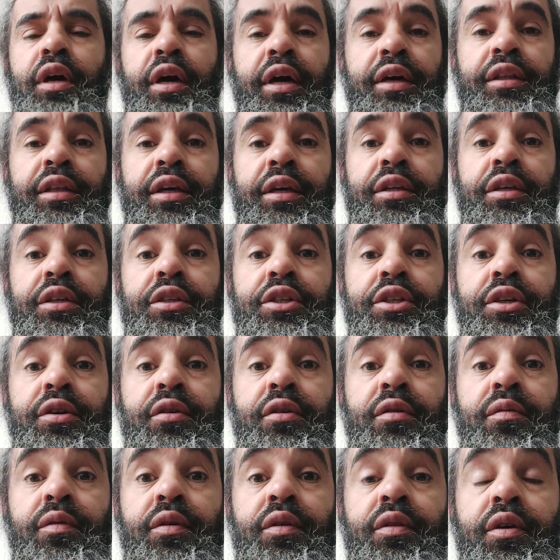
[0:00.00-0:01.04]
I'd like to share
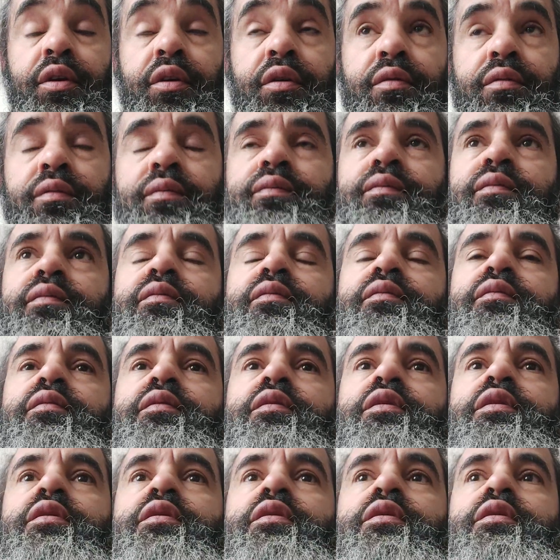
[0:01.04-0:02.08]
it with you.
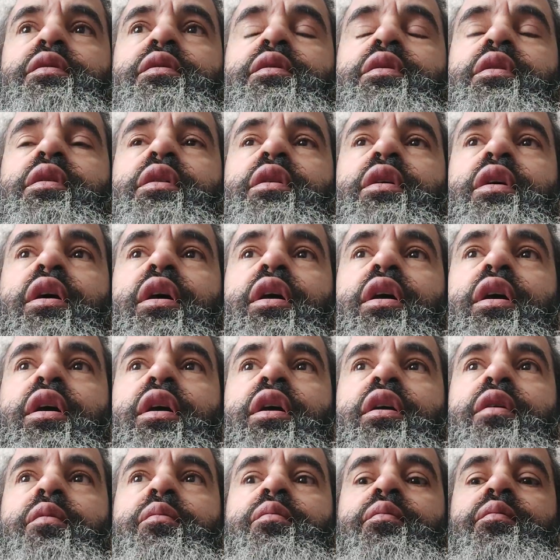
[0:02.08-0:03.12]

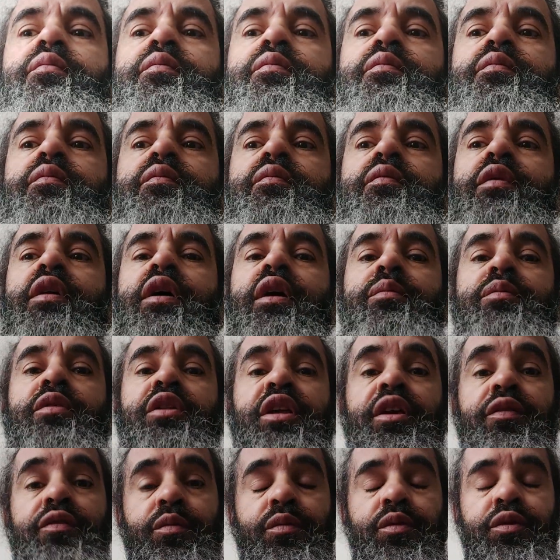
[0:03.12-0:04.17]
Um, I
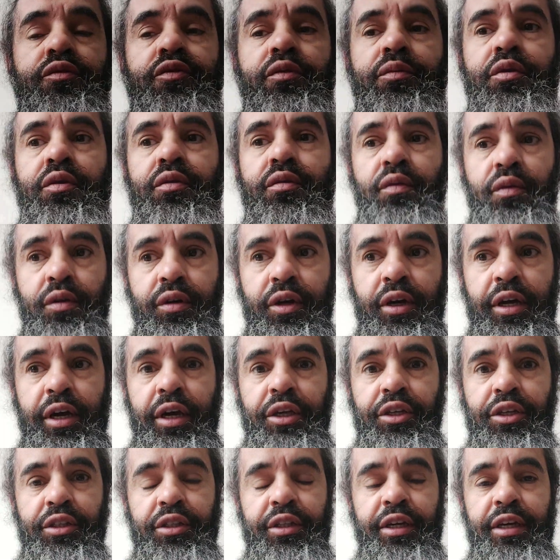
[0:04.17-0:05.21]
believe it was from the Lord. I
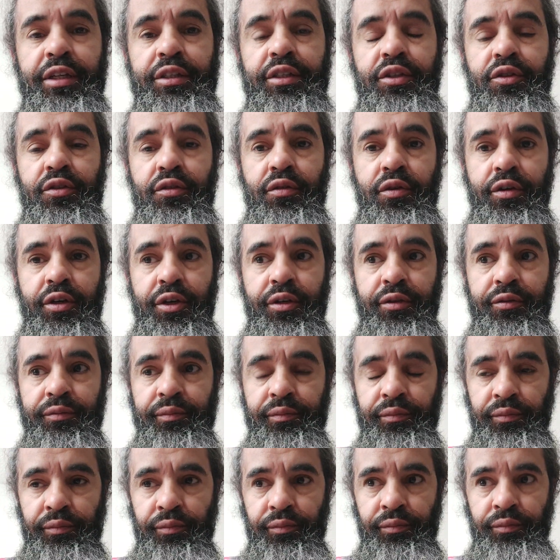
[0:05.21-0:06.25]
just asked the Lord
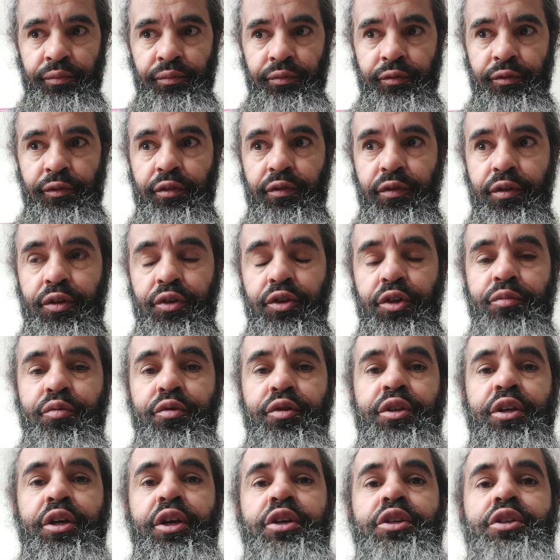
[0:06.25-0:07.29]
for
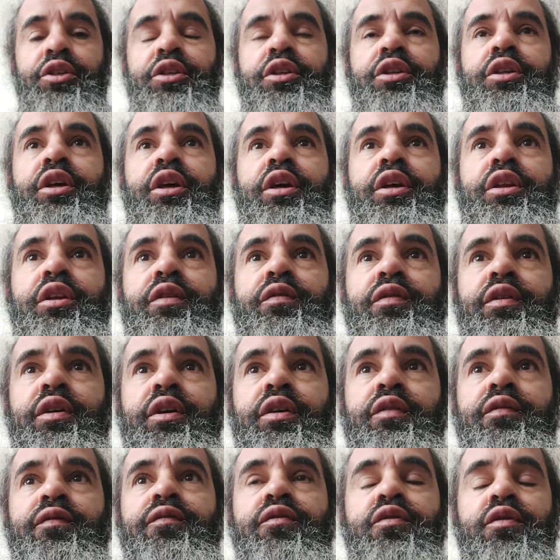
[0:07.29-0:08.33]
interpretation, and if
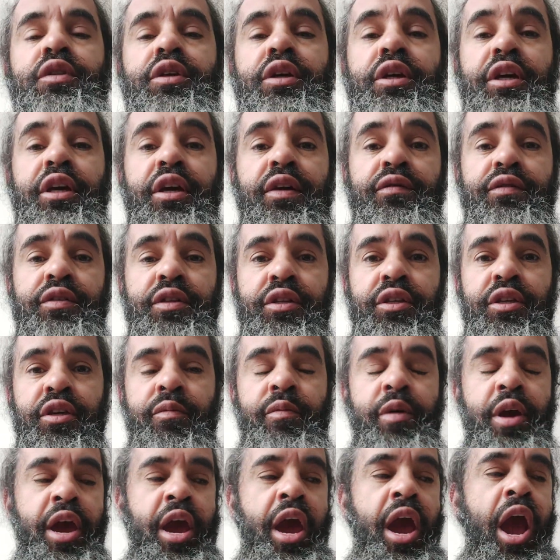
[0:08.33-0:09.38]
He fully gives it
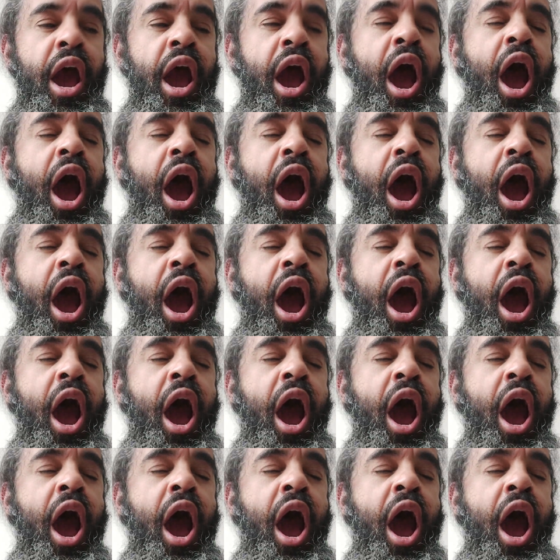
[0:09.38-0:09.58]
to